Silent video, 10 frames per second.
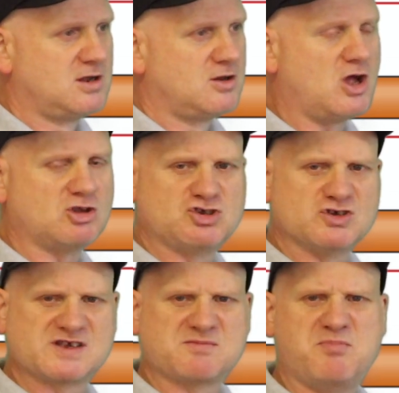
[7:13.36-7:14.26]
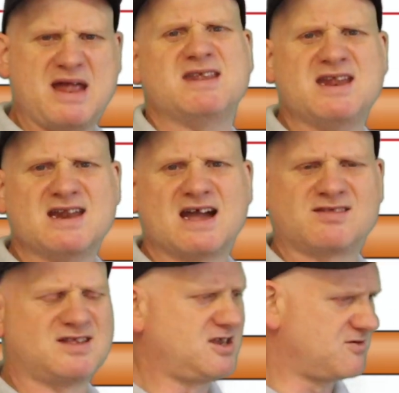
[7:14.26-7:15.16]
Not just bending it
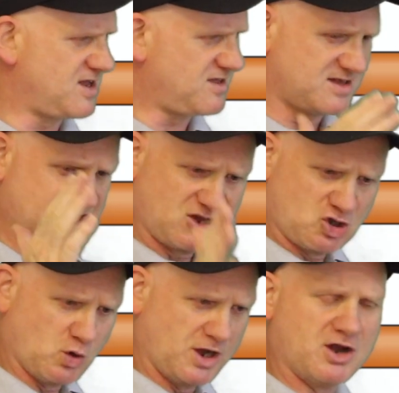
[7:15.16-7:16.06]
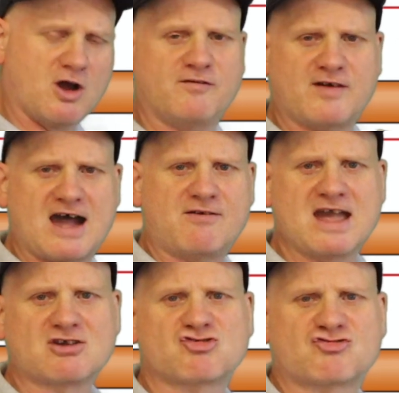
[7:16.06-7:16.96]
90 degrees and then cutting off our
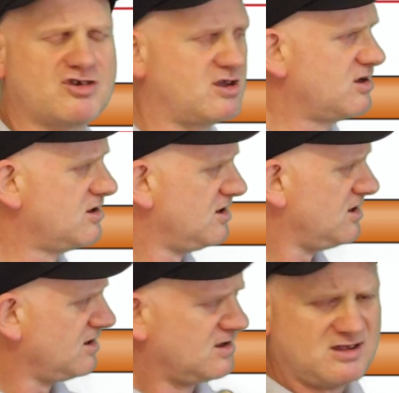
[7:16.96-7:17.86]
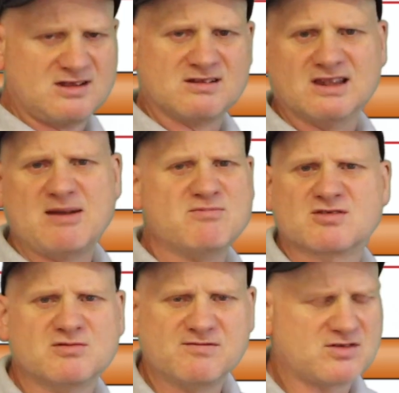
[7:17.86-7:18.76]
extra
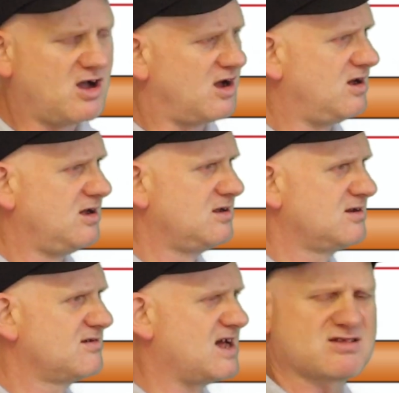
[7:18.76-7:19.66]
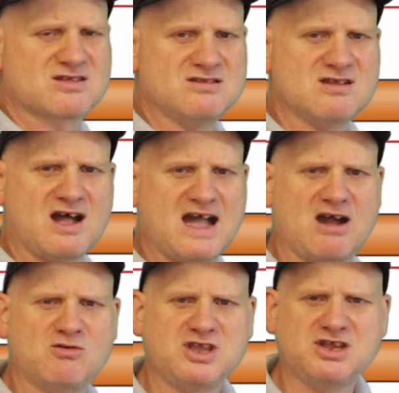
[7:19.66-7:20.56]
lengths we've got. That's not
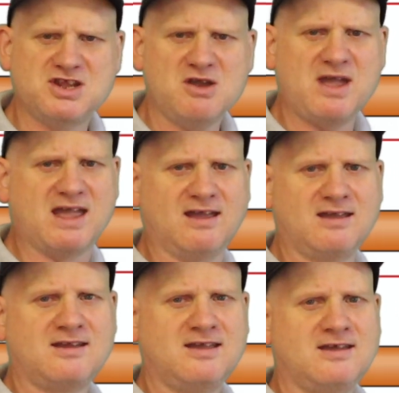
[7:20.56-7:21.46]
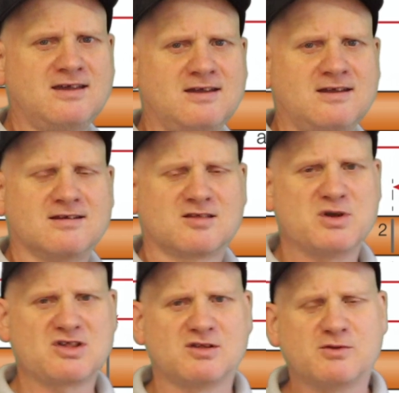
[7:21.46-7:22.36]
how you do it.
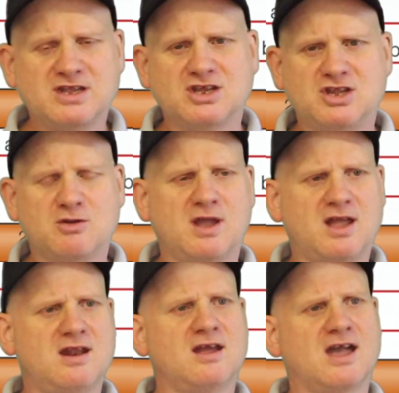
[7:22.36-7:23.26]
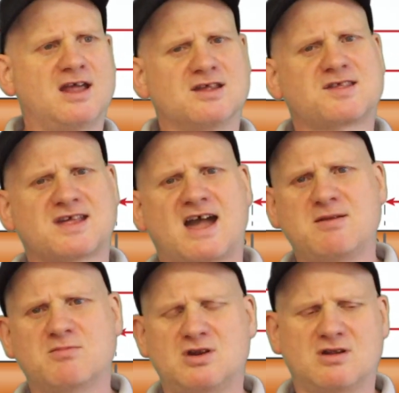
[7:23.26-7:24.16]
Especially when you're doing an
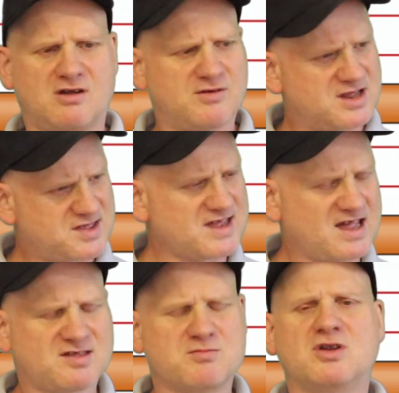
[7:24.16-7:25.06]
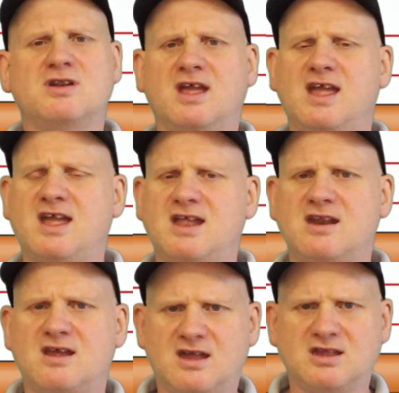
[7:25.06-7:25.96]
assignment or an assessment
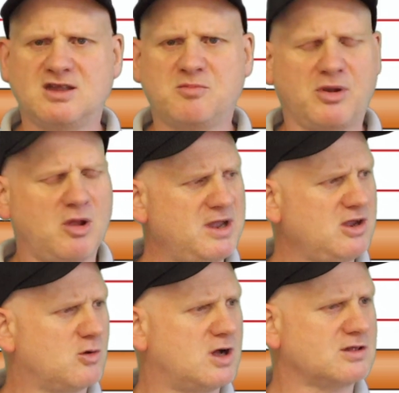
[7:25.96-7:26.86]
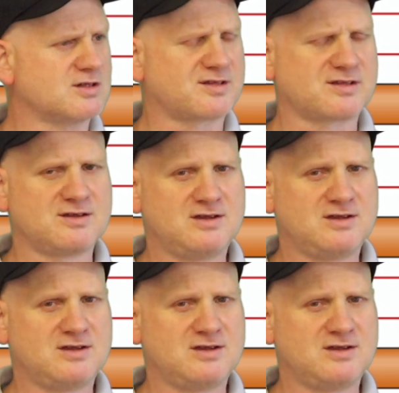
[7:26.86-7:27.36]
in your plumbing quals.